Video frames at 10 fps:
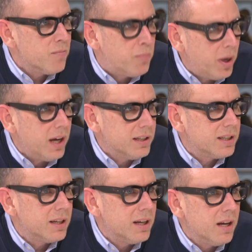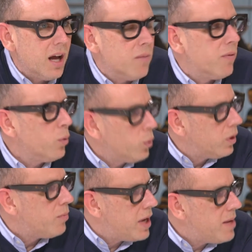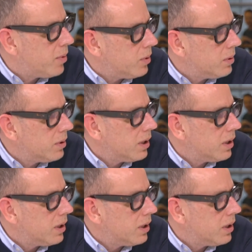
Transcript: But of all the people,